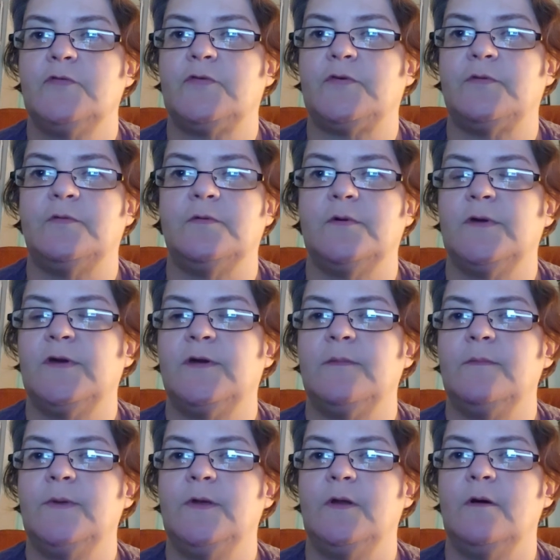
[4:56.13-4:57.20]
to,
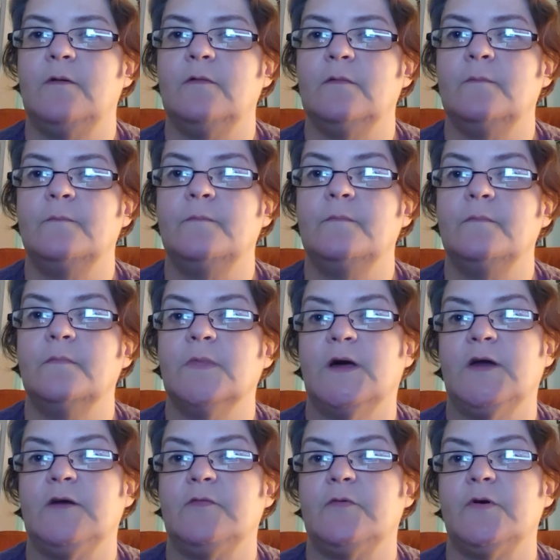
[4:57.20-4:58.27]
you know,
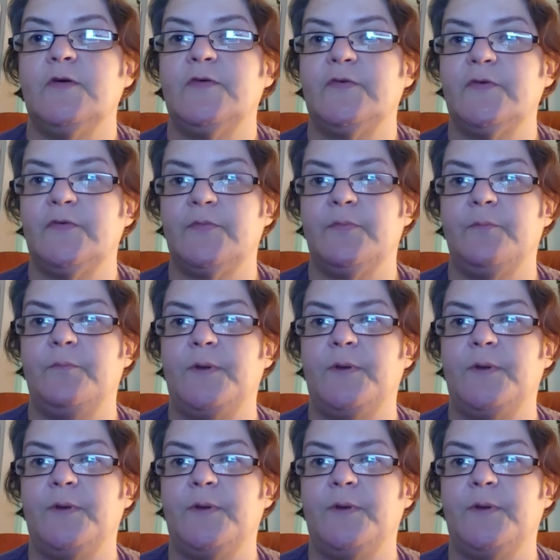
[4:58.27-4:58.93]
let your voices